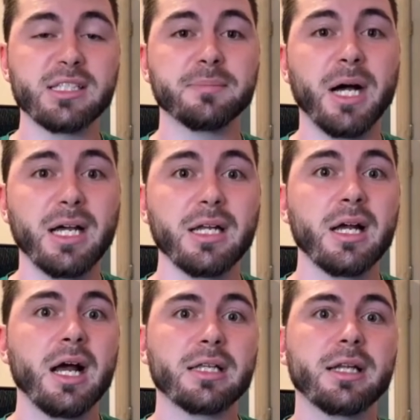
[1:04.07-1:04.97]
spot,
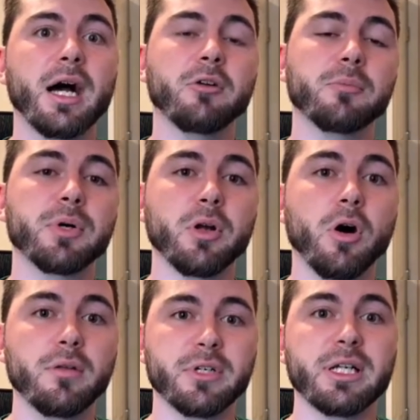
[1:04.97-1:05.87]
and then I will put
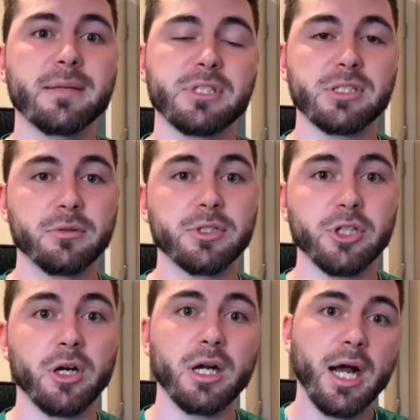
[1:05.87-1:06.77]
all of your names into a
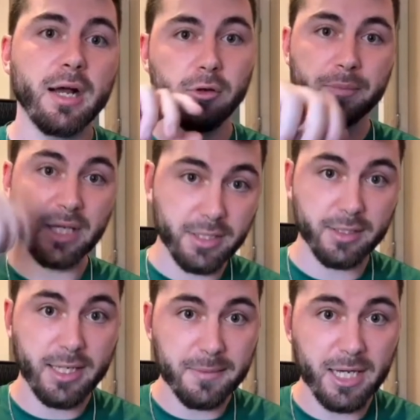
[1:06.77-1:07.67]
jar. I will pick your
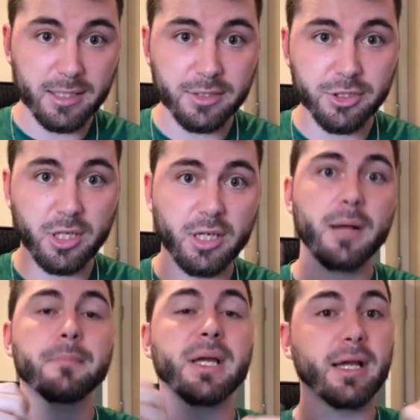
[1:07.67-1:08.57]
name out of the jar,
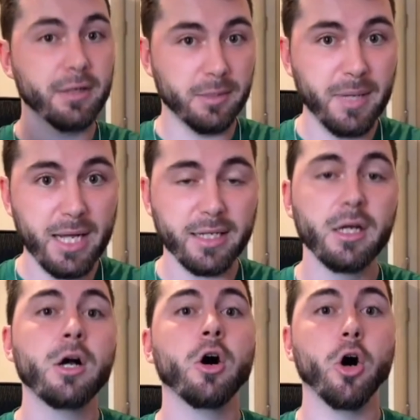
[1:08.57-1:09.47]
pick out your pack,
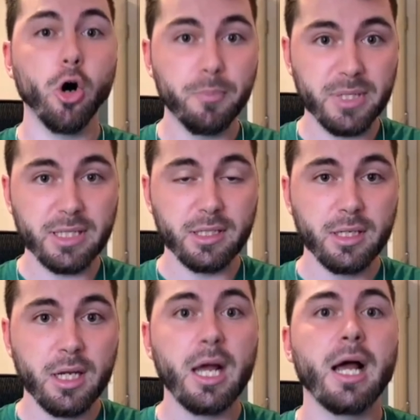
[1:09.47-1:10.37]
open it,
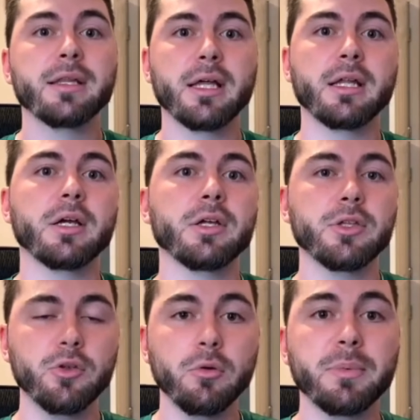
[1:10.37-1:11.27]
and then
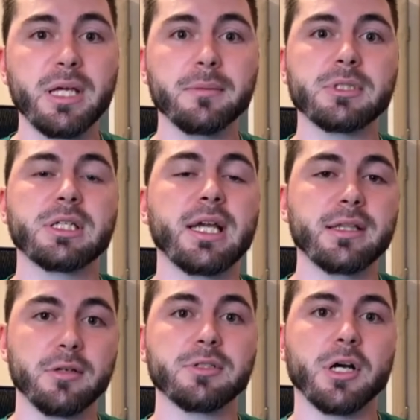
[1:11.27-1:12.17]
you will be able to get
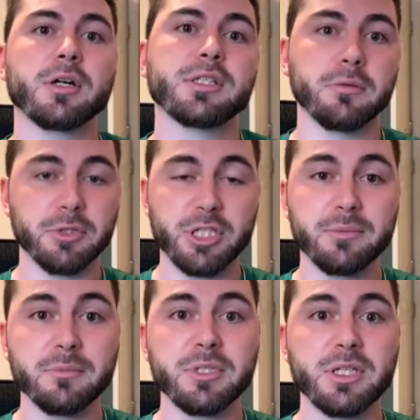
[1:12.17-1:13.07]
those cards. I will ship
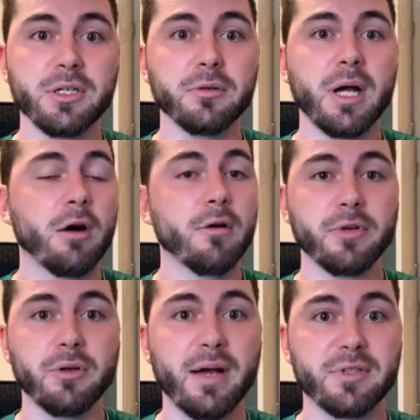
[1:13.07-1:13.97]
them to you, however
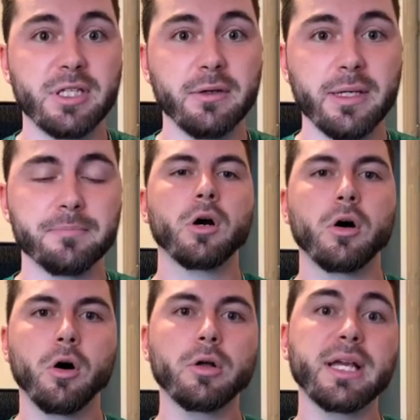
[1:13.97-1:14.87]
you have to do it.
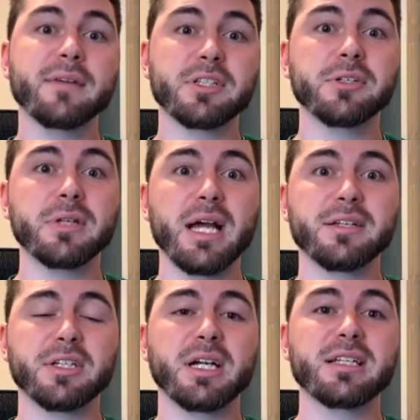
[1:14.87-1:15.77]
All you have to do to
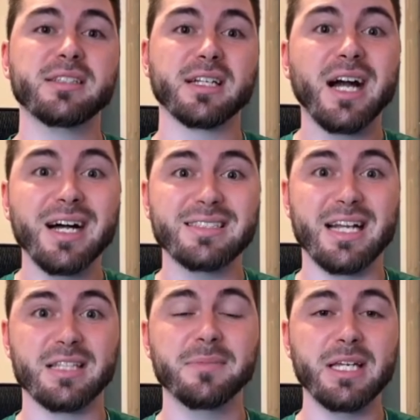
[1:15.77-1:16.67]
enter is to
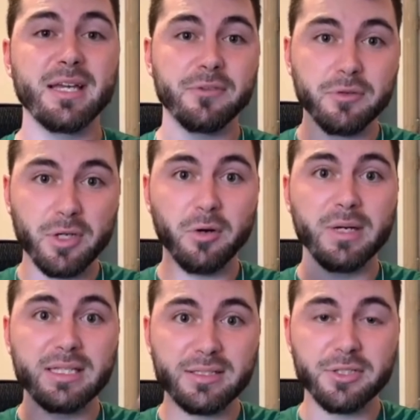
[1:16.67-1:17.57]
contact me. If you go
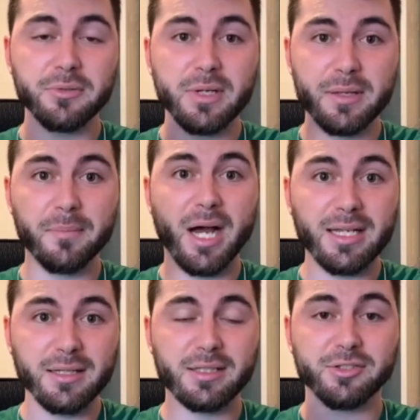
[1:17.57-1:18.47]
into
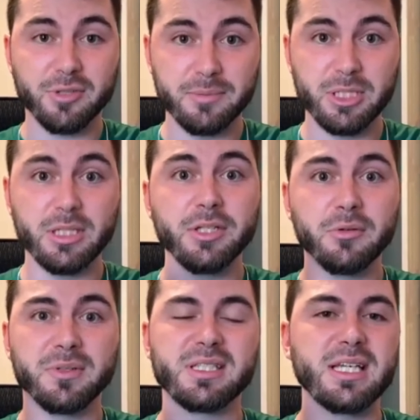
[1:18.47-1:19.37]
my description, you
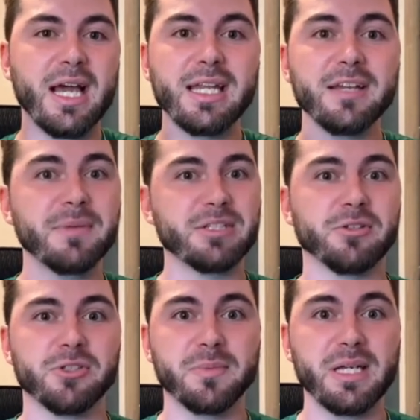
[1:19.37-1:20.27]
will see any of my
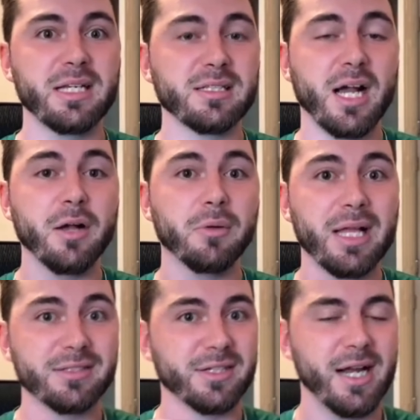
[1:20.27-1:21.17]
social medias. I will
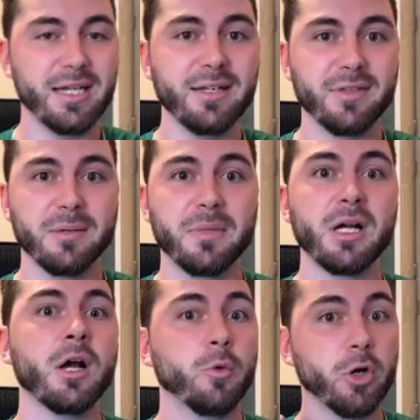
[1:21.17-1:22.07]
answer any of them.
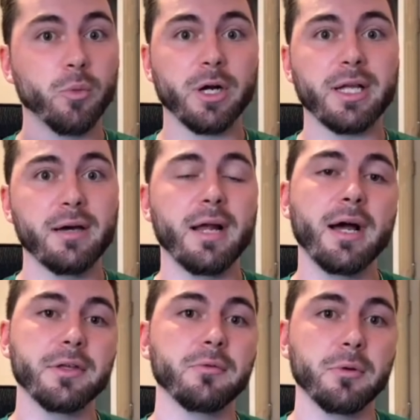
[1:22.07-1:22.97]
We will work out how
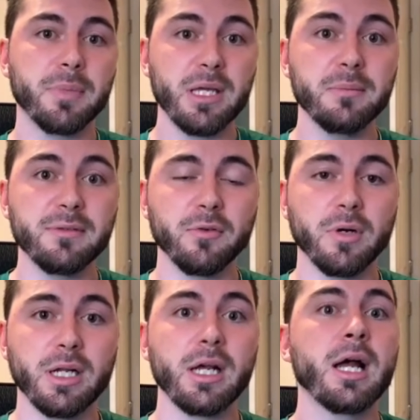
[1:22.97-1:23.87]
you will pay me for
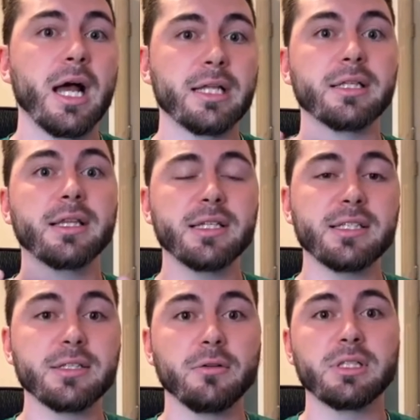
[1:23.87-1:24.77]
it. And then this
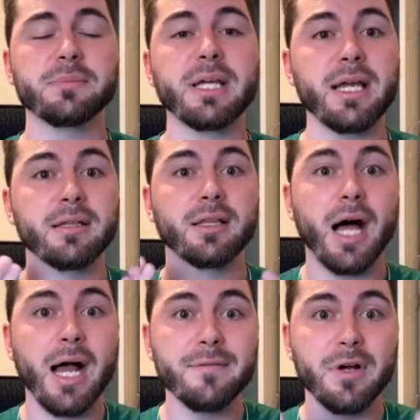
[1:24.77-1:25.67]
is going to be a
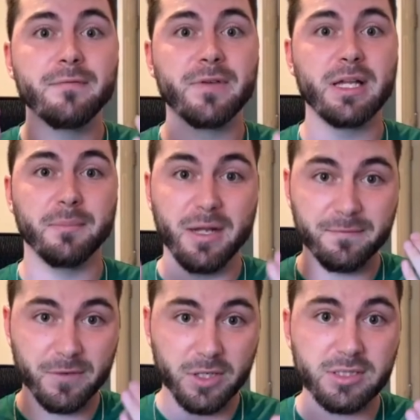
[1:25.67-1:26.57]
live event, my
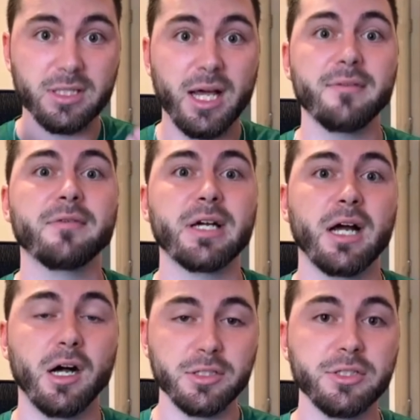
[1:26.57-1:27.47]
first live event
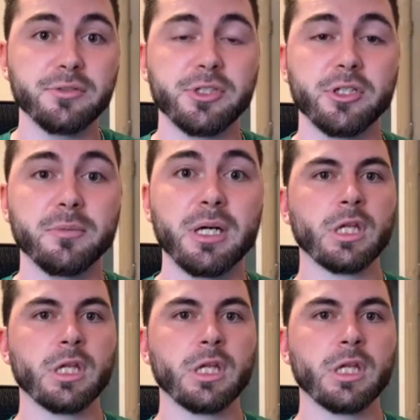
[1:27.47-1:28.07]
on YouTube